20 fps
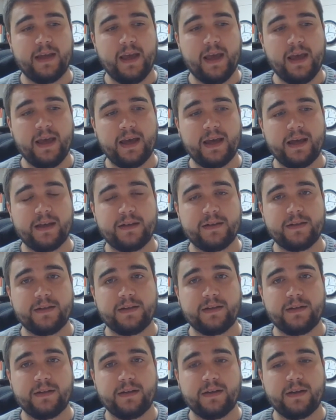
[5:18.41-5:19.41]

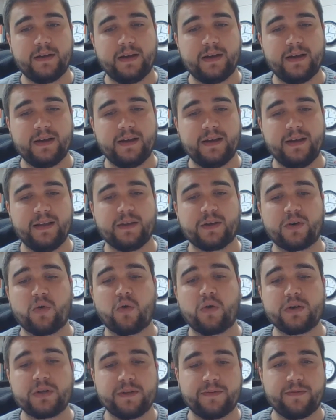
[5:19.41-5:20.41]
And in the
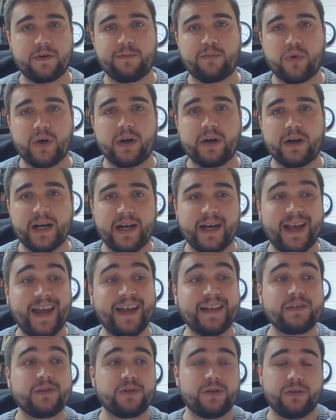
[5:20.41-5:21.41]
course of her prayer, God
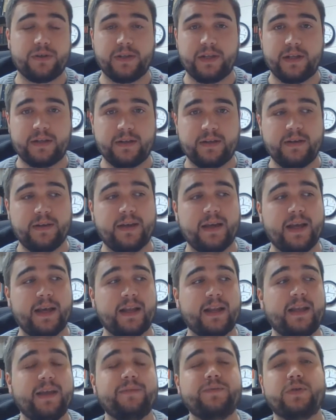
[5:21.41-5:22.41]
answers it
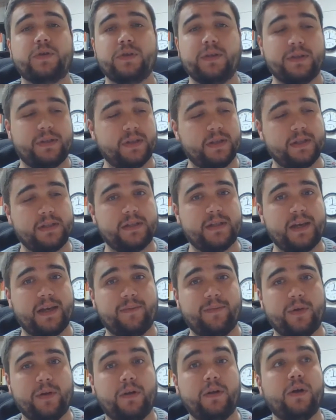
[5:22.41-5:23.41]
and gives her a son,
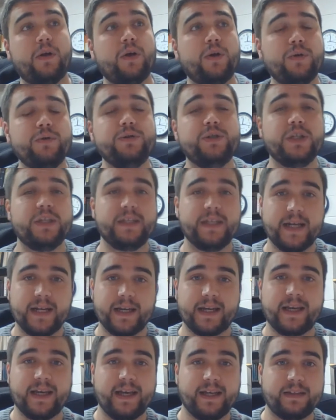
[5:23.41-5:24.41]
Samuel, who she
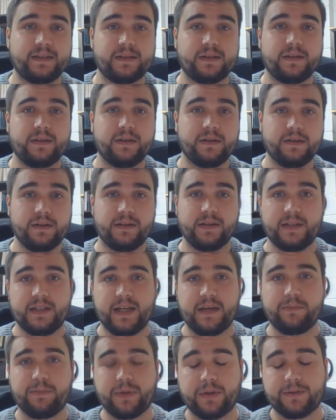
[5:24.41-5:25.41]
dedicates to the
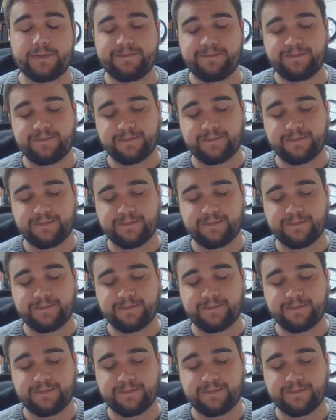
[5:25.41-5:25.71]
temple.